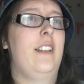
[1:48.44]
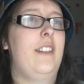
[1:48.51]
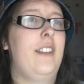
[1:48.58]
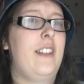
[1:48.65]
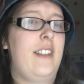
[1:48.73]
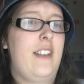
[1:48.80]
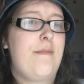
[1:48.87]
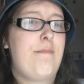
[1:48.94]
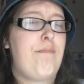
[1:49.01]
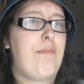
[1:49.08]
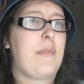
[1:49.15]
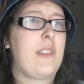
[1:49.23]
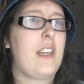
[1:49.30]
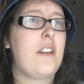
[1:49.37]
there,
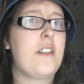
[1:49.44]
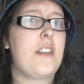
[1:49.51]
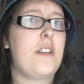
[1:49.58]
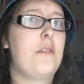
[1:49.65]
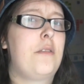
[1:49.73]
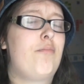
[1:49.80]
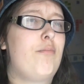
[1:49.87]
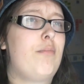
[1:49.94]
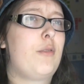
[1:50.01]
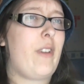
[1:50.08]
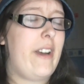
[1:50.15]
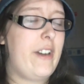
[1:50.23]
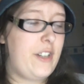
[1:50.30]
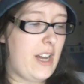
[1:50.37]
are those
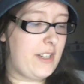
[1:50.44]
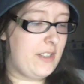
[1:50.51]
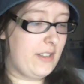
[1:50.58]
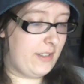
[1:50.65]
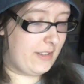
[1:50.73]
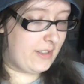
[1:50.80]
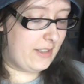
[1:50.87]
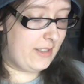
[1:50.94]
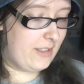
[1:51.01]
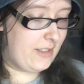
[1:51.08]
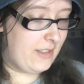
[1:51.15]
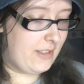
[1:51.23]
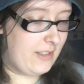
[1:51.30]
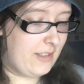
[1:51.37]
strange accents.
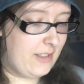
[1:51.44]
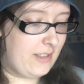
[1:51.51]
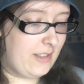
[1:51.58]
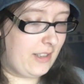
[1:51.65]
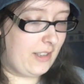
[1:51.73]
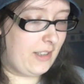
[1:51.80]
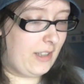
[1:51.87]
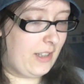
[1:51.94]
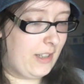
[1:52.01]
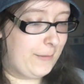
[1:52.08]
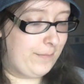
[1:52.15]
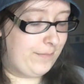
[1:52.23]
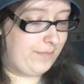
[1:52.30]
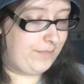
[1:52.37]

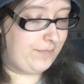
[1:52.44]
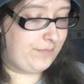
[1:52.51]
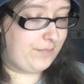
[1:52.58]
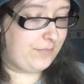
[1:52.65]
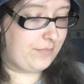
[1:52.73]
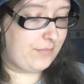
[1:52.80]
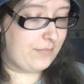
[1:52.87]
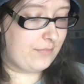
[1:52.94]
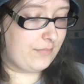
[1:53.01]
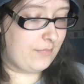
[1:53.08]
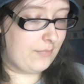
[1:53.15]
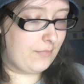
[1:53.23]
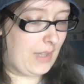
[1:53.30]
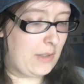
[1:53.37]
Um.
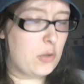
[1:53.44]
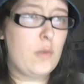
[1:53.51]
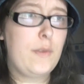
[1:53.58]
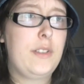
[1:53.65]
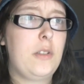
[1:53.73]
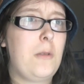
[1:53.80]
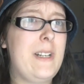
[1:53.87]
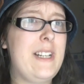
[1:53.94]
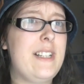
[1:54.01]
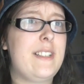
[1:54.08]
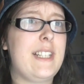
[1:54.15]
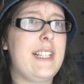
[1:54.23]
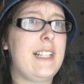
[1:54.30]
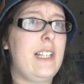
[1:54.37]
That's Southern
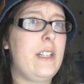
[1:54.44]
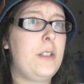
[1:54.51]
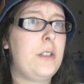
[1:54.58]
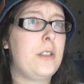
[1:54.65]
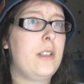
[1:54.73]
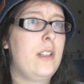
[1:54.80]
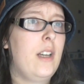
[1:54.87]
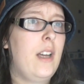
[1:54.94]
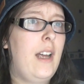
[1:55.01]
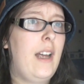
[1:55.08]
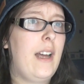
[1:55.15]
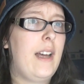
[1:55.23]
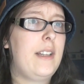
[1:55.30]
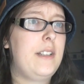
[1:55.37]
Queen's English.
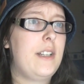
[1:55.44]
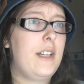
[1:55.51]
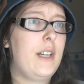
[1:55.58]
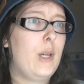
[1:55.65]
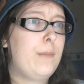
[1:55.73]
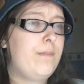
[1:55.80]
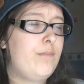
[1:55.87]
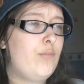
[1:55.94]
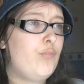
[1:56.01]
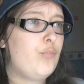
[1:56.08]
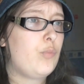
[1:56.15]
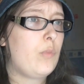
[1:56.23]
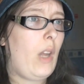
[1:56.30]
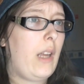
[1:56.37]
And um,
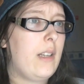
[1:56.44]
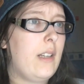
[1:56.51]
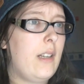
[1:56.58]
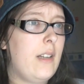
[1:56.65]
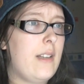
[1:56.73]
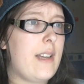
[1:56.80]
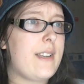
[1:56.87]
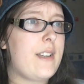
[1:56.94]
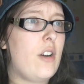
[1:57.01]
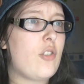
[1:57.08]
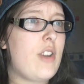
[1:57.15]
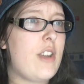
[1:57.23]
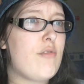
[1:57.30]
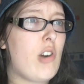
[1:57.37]
that
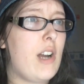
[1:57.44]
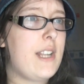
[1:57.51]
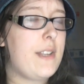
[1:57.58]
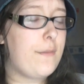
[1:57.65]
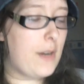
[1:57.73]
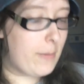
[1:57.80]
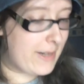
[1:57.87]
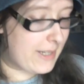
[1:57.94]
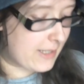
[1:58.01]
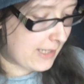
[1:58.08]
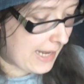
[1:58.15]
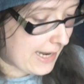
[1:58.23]
Cockney Rhyming Fluent